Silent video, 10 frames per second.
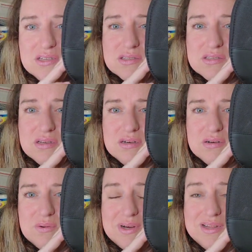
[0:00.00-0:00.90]

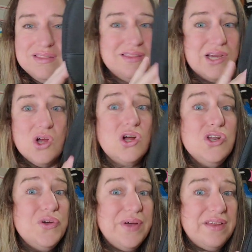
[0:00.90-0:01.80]
So there are
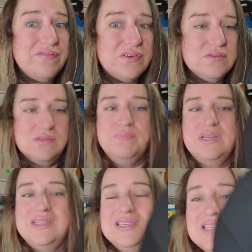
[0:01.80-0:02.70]
no headphones,
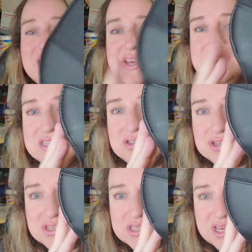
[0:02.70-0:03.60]
but this case is
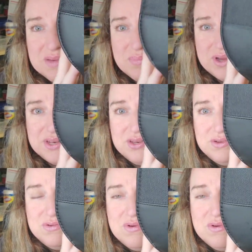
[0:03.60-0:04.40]
just like brand new.